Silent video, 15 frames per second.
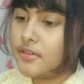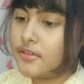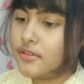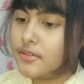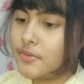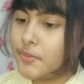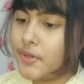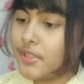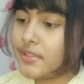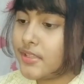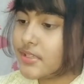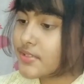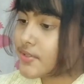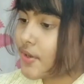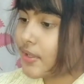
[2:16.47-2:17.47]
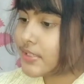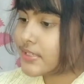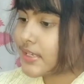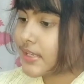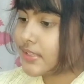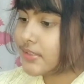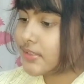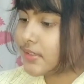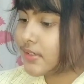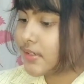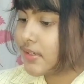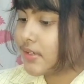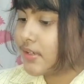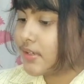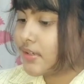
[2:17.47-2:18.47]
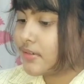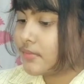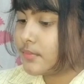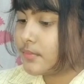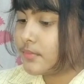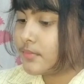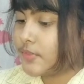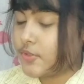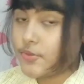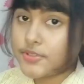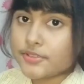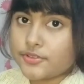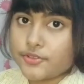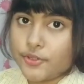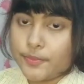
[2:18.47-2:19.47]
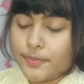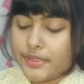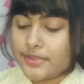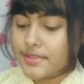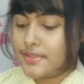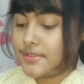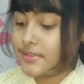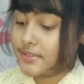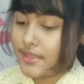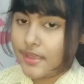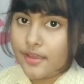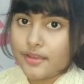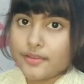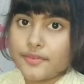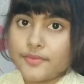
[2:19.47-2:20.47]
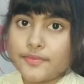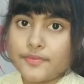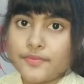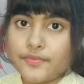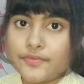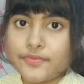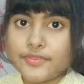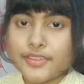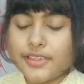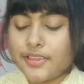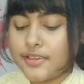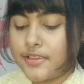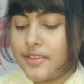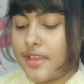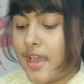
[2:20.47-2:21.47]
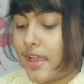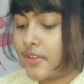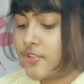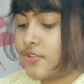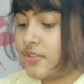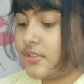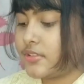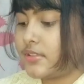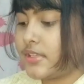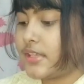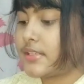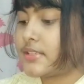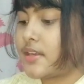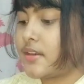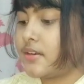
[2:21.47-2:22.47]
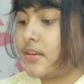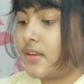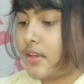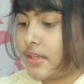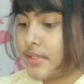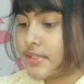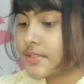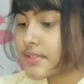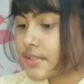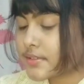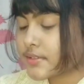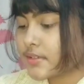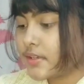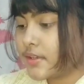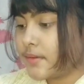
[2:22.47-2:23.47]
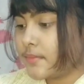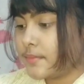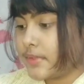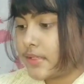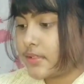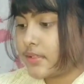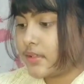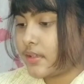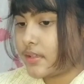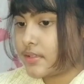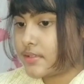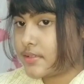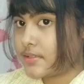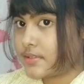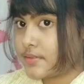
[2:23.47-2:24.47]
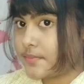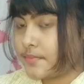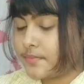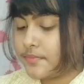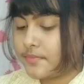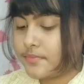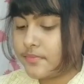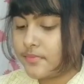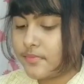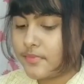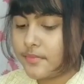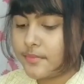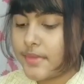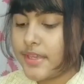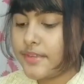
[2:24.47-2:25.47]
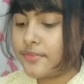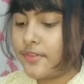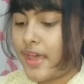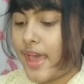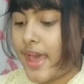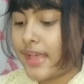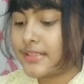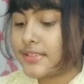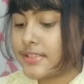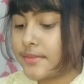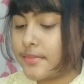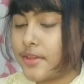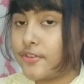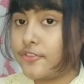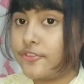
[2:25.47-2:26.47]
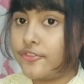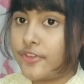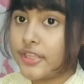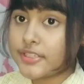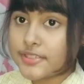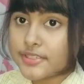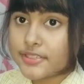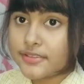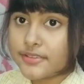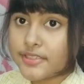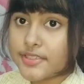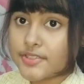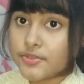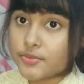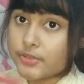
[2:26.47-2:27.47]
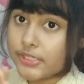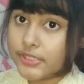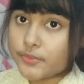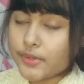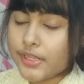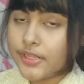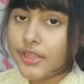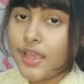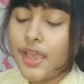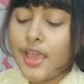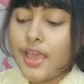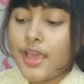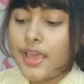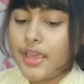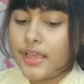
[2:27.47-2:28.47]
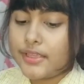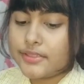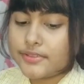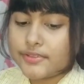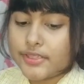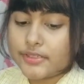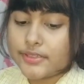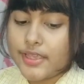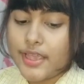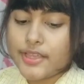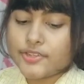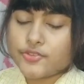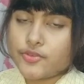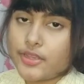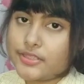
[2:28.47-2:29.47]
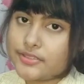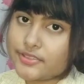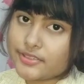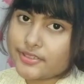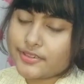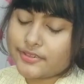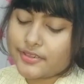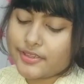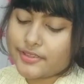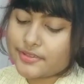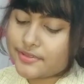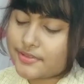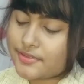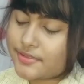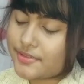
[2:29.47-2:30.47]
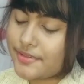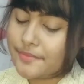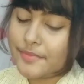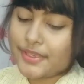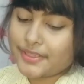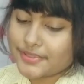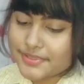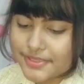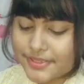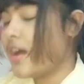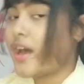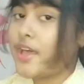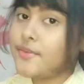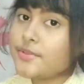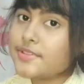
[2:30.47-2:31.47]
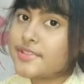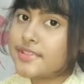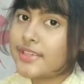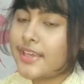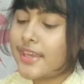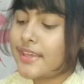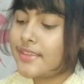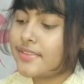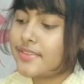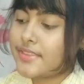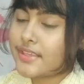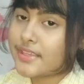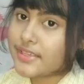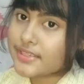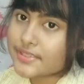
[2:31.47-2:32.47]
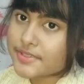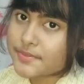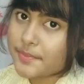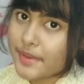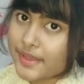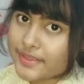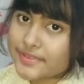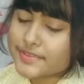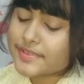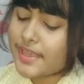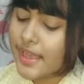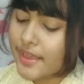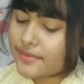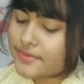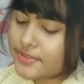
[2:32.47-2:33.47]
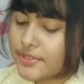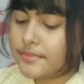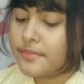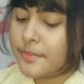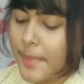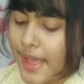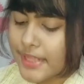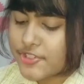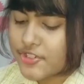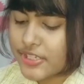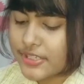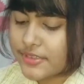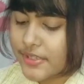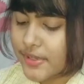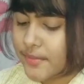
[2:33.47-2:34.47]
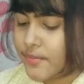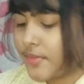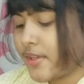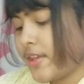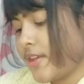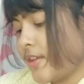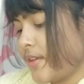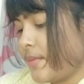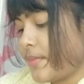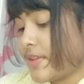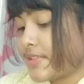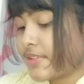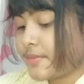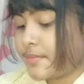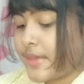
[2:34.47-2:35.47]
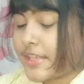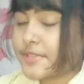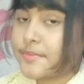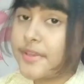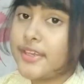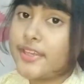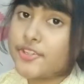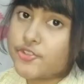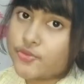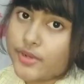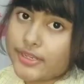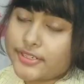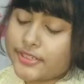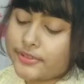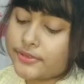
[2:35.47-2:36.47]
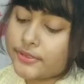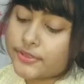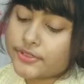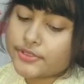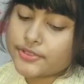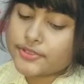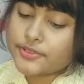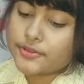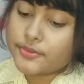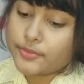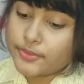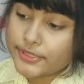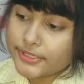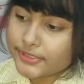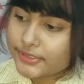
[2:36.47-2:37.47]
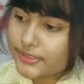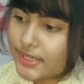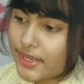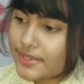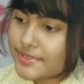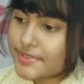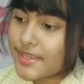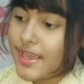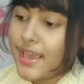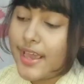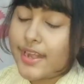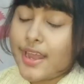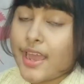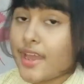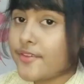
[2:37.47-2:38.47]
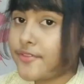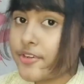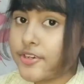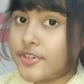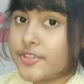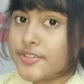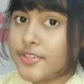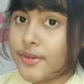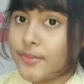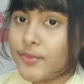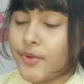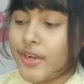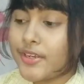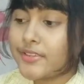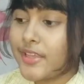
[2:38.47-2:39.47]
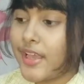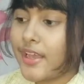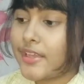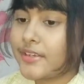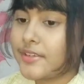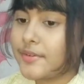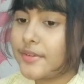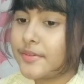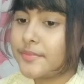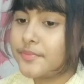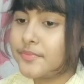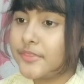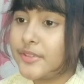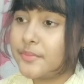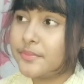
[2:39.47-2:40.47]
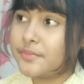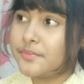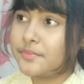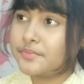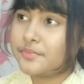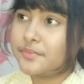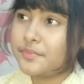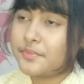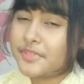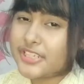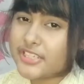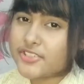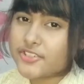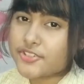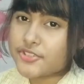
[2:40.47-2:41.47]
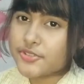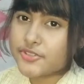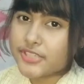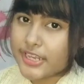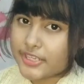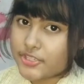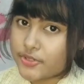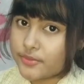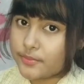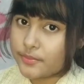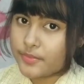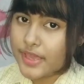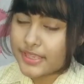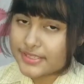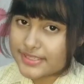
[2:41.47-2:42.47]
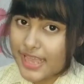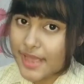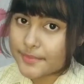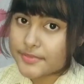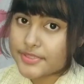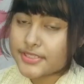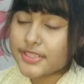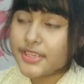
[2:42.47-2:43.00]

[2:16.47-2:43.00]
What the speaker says: what are these called again? Usenthro pens, yeah. Actually, these are nice because my hand somehow fits in this really well, and then the handwriting is amazing. I would say these pens have some magic in them because it makes my handwriting look really nice. And I've heard somewhere that the teachers should check your exams